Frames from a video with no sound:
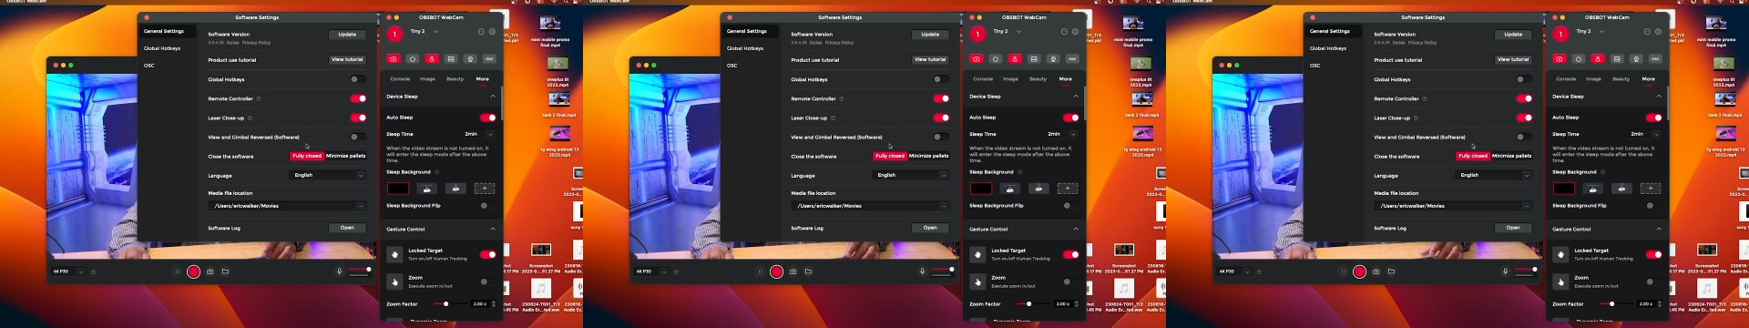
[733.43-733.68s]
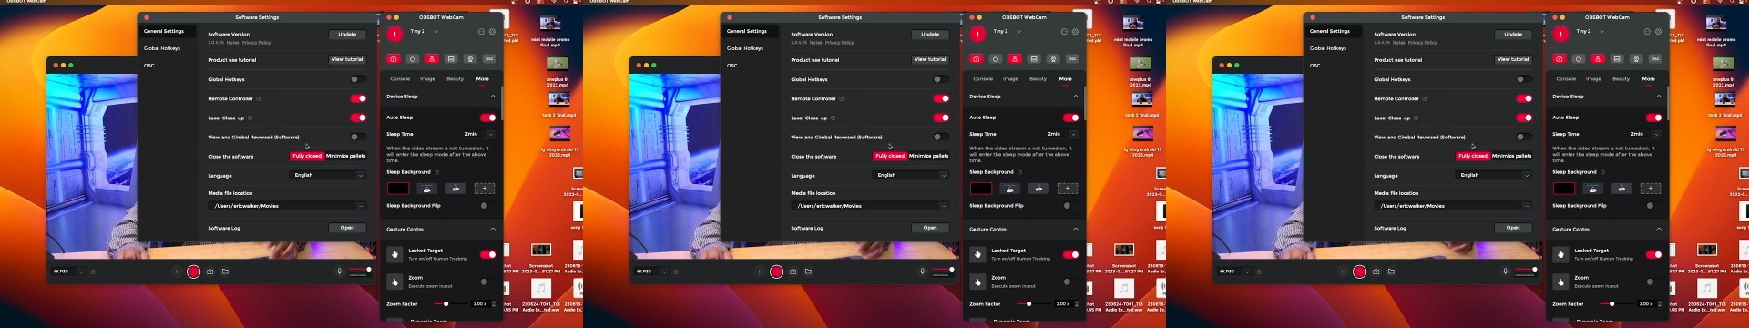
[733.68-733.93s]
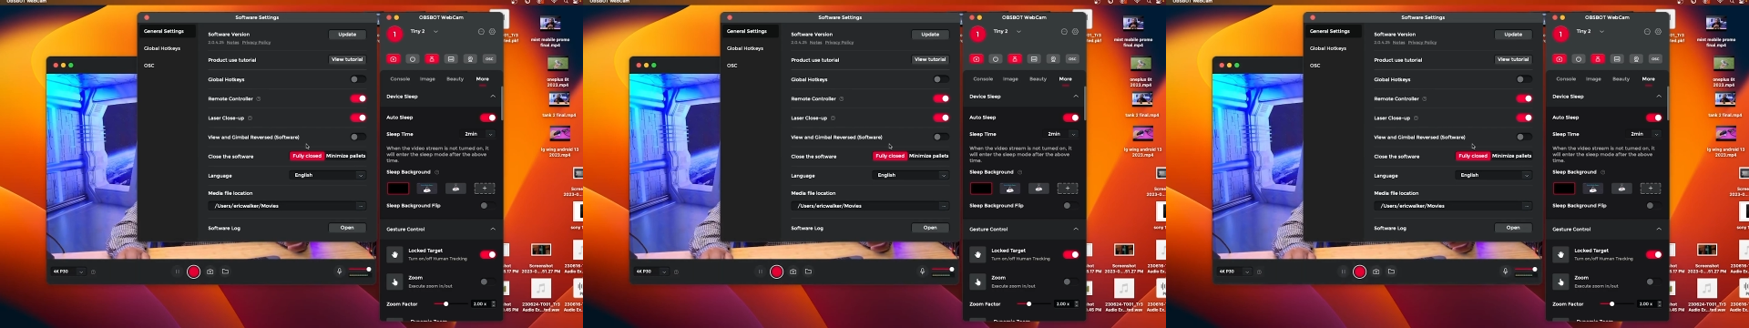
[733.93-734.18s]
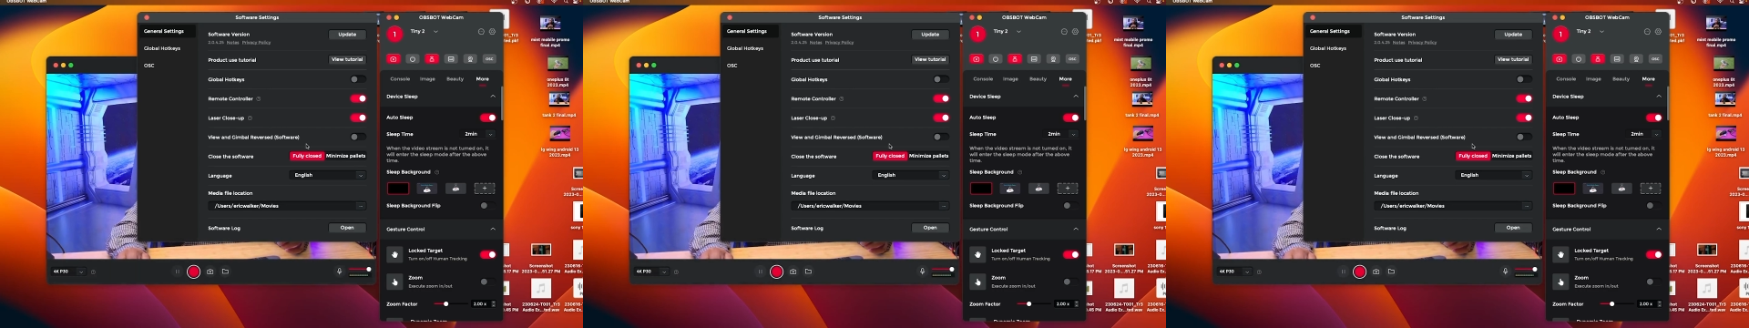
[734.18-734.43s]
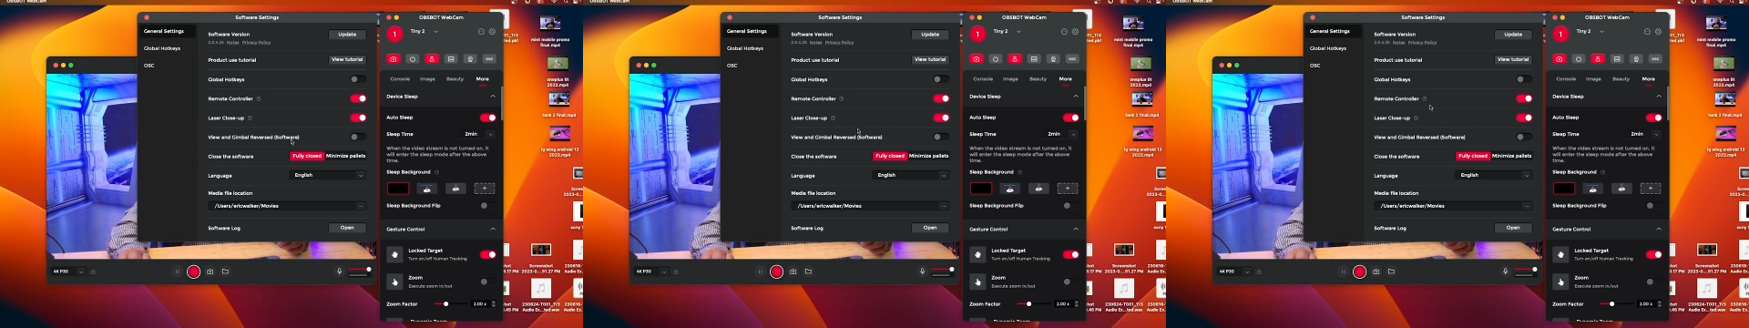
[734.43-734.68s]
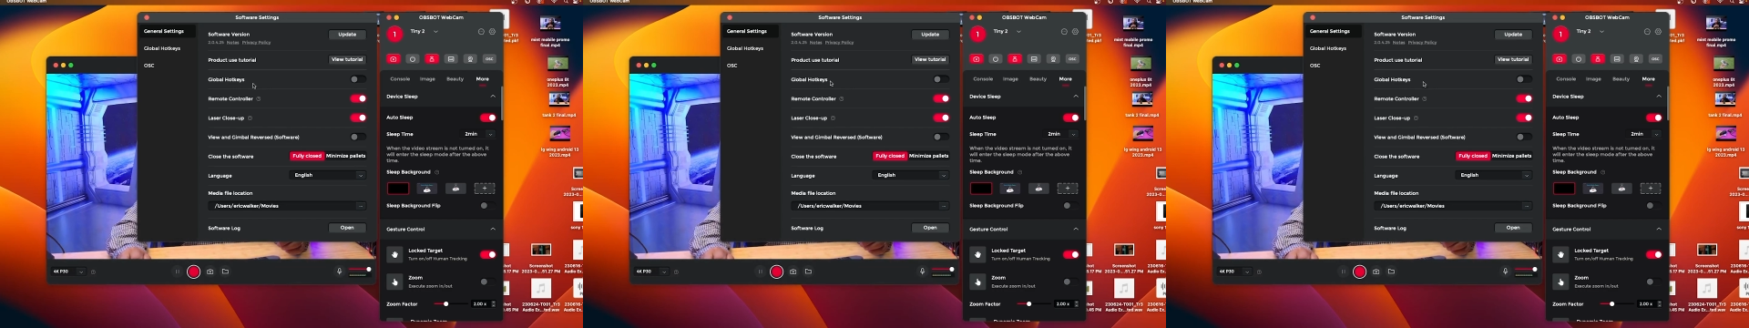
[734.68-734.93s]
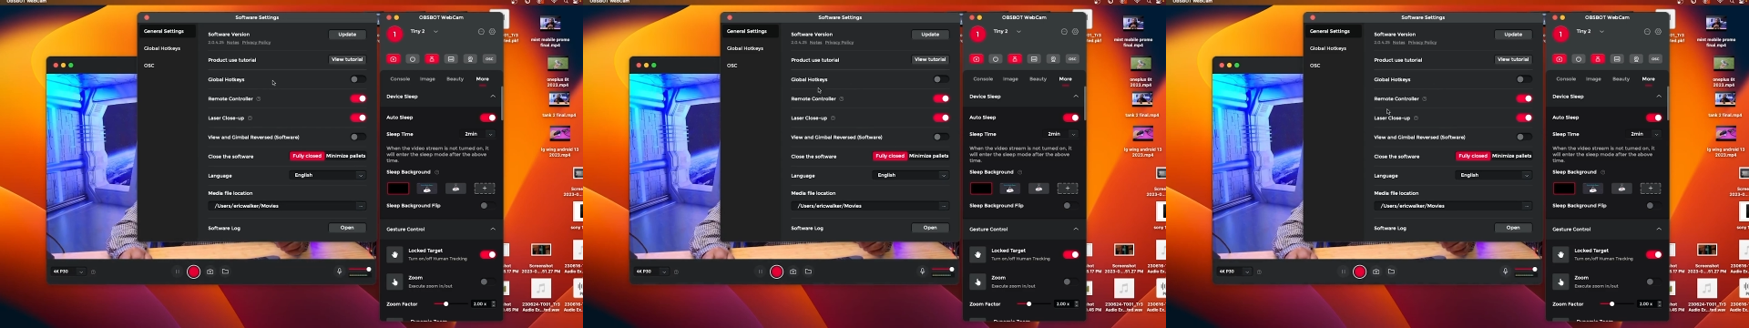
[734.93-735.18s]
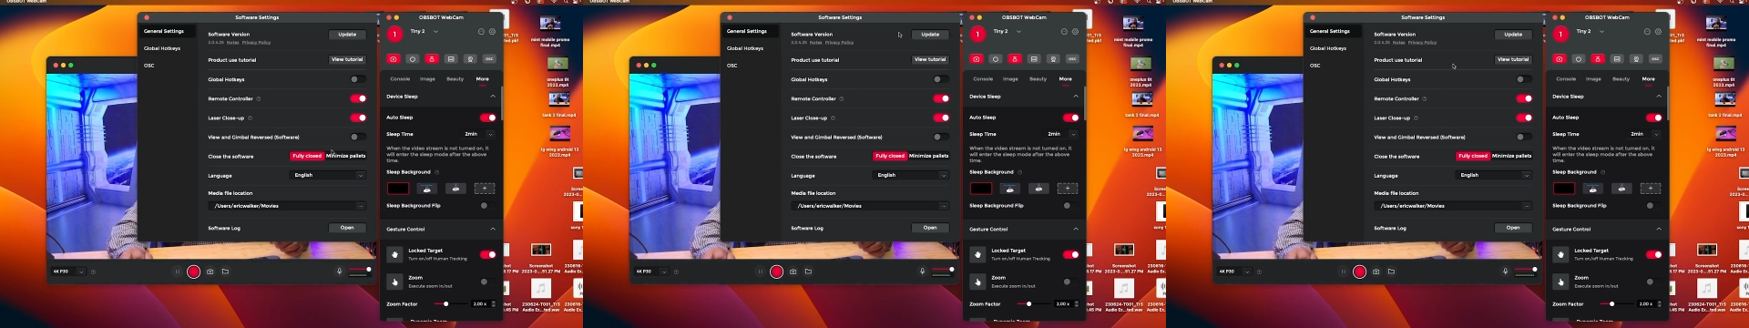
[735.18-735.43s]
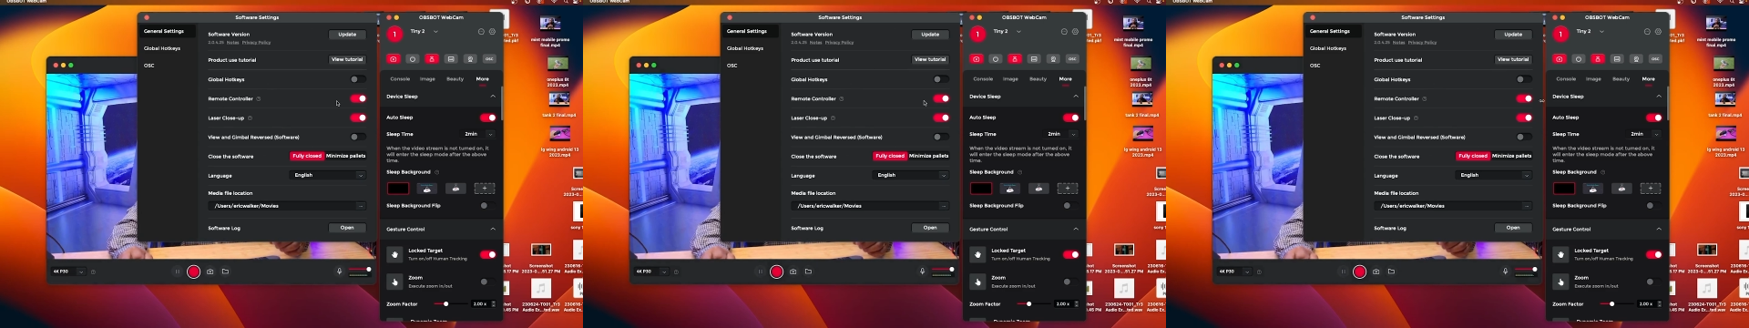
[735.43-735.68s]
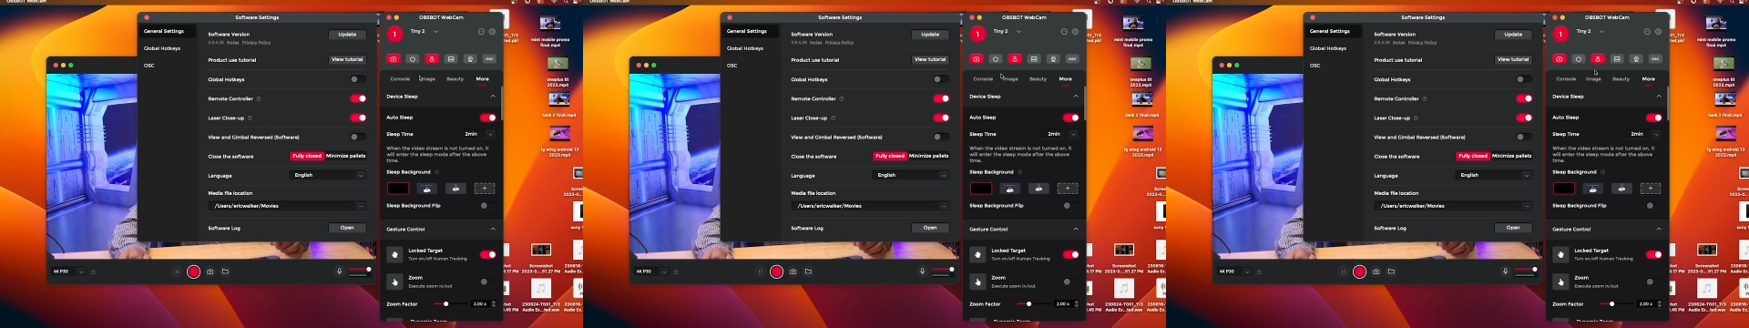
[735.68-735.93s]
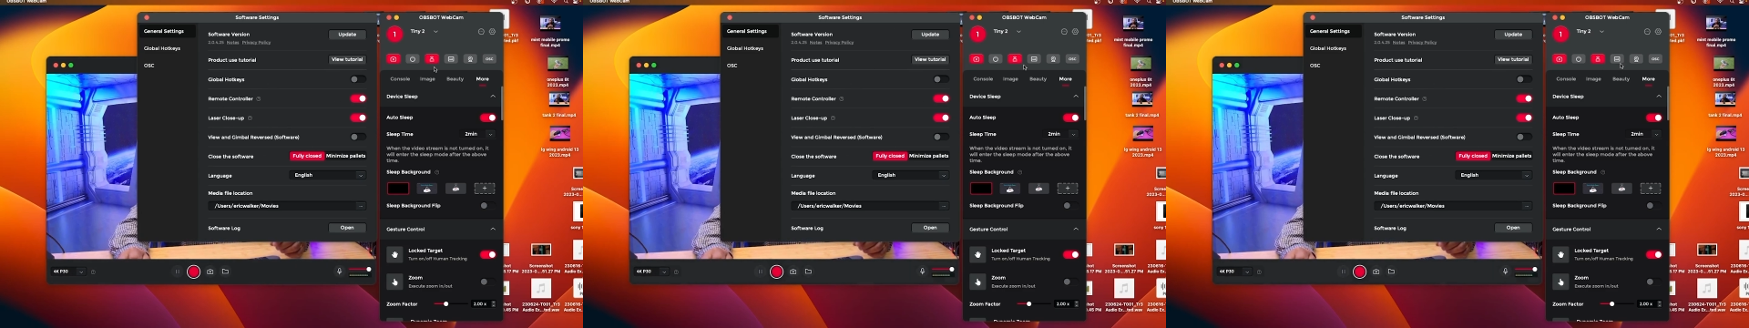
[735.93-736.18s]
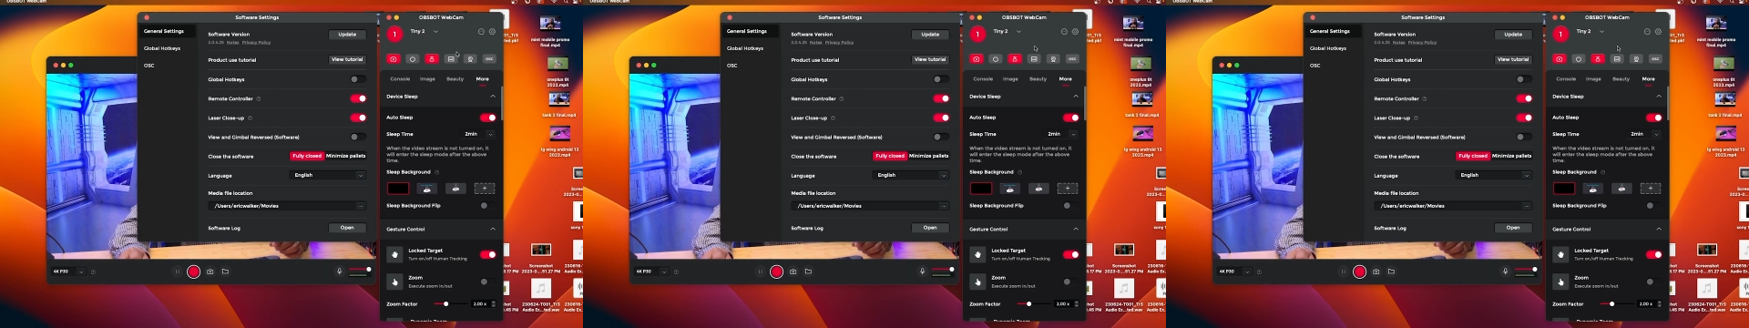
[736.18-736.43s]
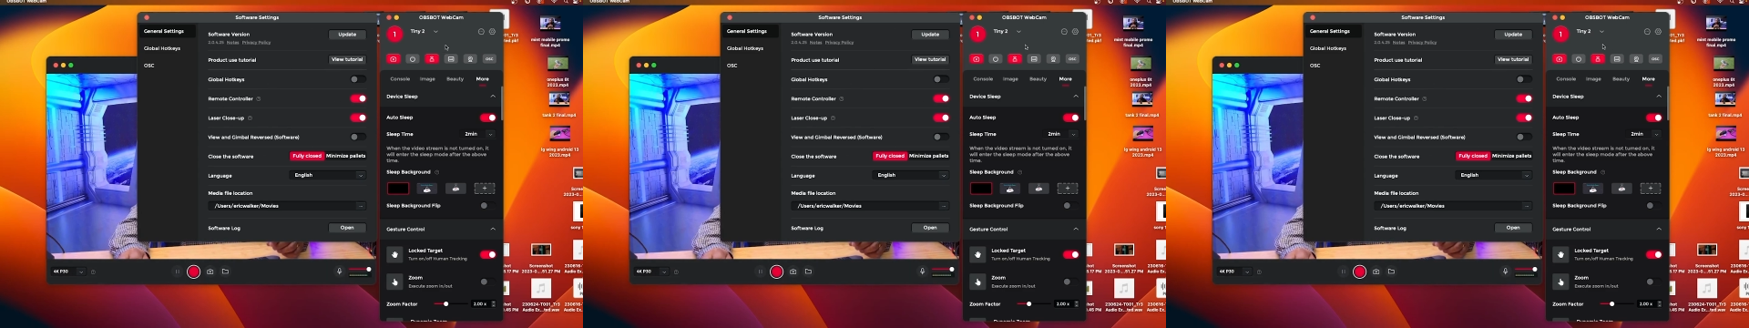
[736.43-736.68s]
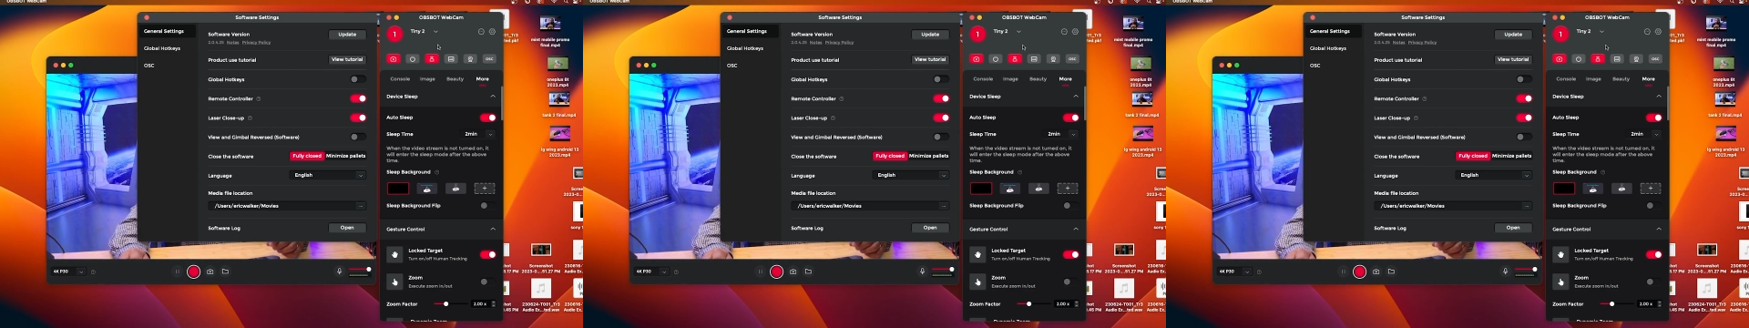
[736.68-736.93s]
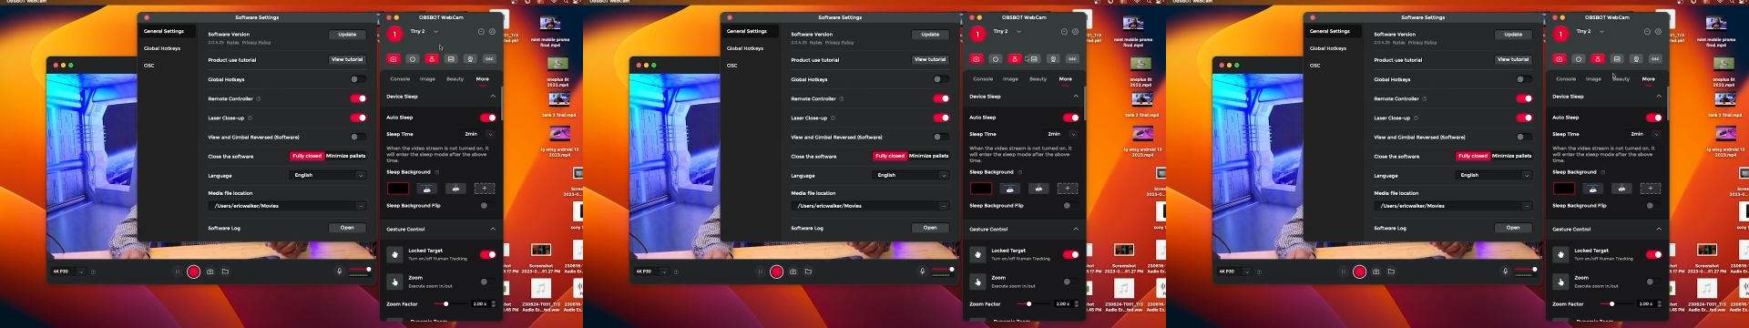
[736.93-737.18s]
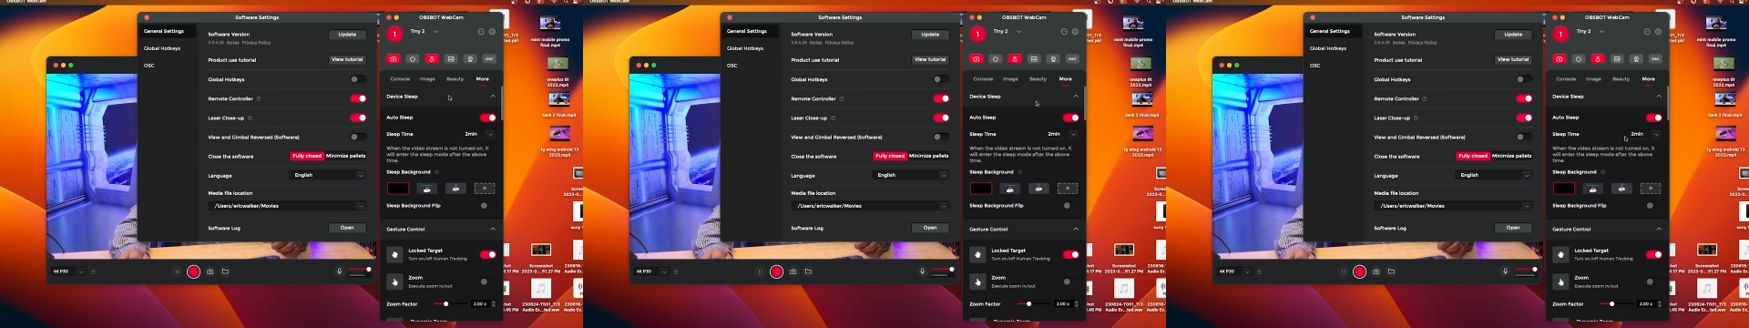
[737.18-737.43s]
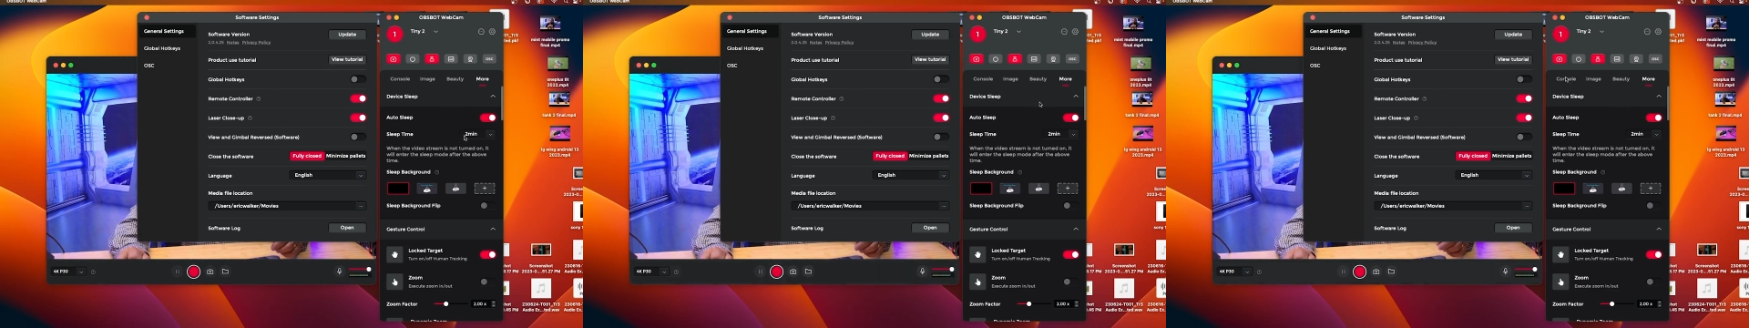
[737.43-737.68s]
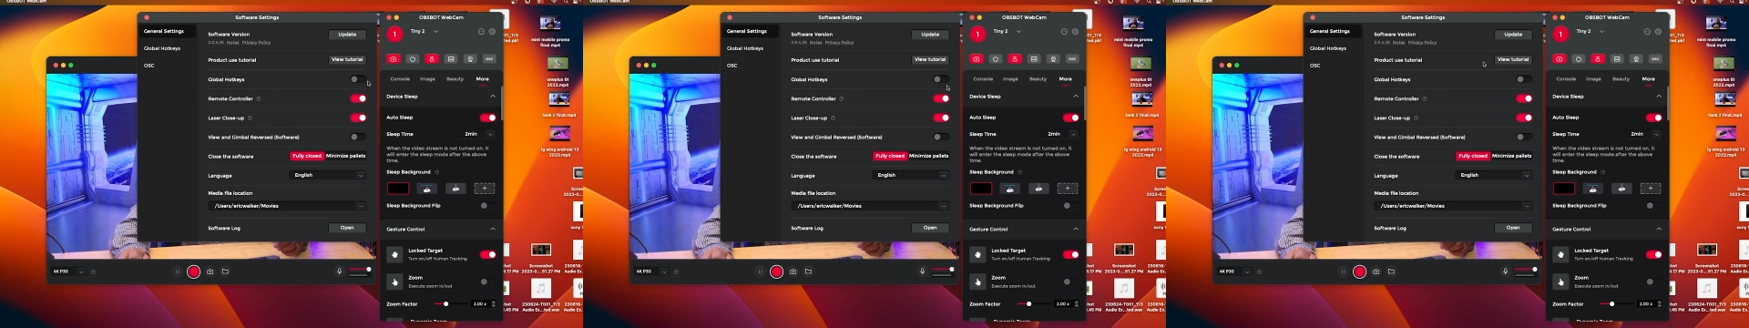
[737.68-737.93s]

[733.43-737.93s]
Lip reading: No face is visible, so there are no lips to read.